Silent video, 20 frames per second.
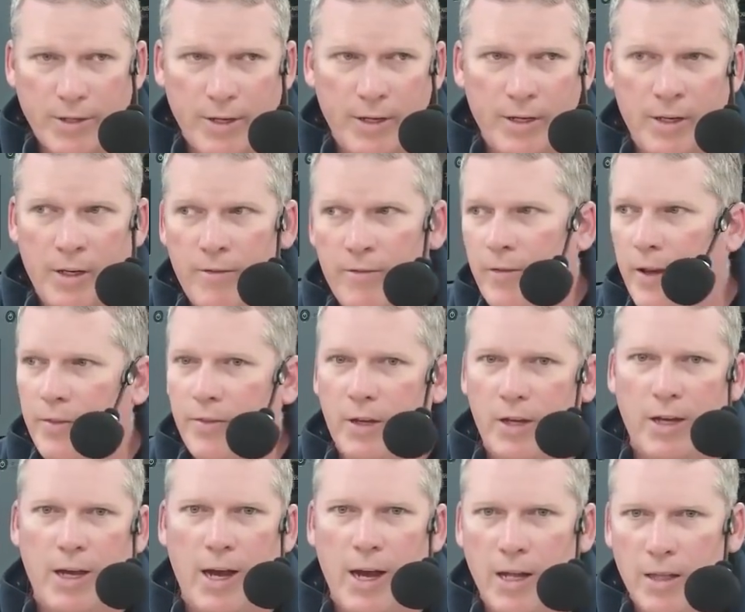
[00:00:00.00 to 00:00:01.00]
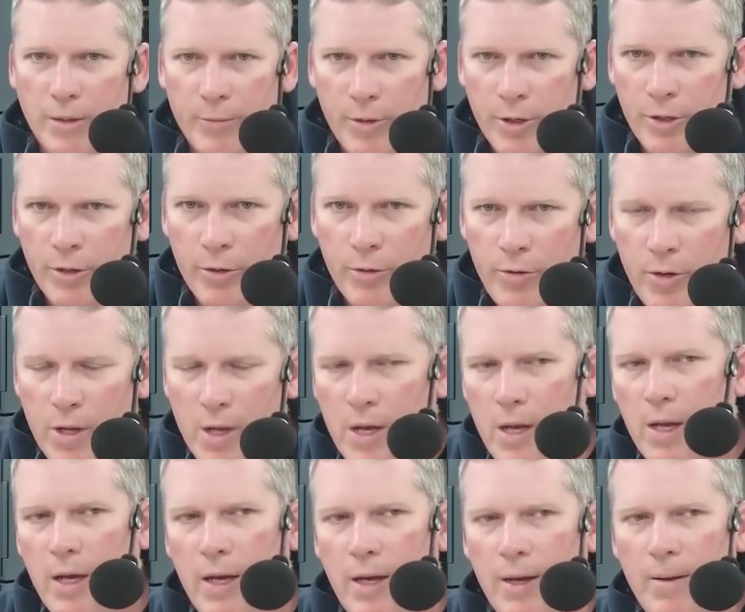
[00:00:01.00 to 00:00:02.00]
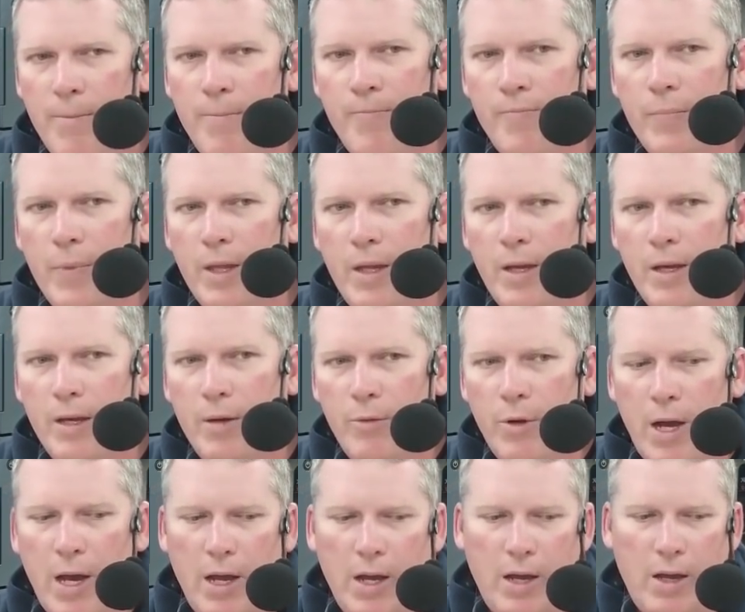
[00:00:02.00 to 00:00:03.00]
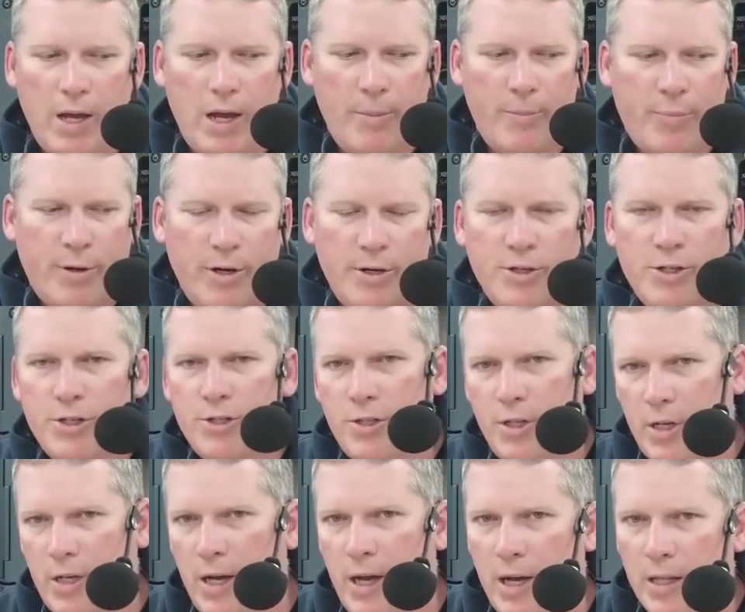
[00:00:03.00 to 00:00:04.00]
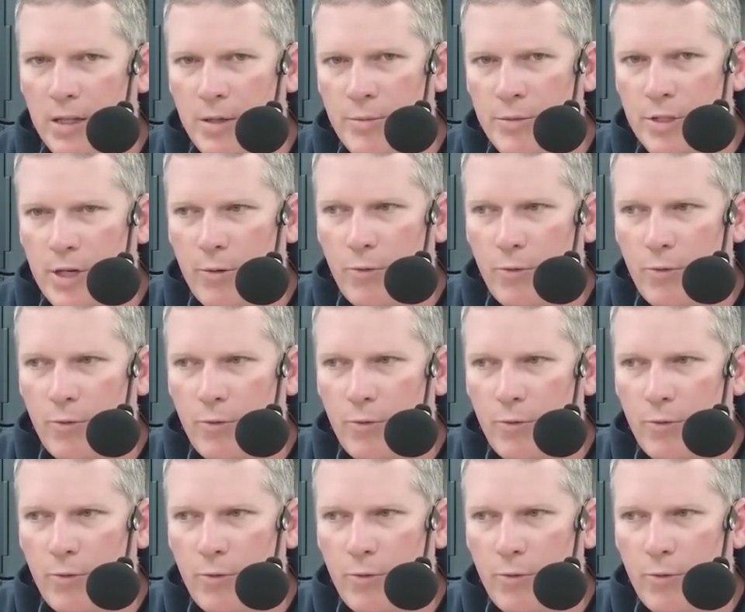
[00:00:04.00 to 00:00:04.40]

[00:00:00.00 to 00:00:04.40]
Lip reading: I didn't invent the column. You know, I purchased the columns,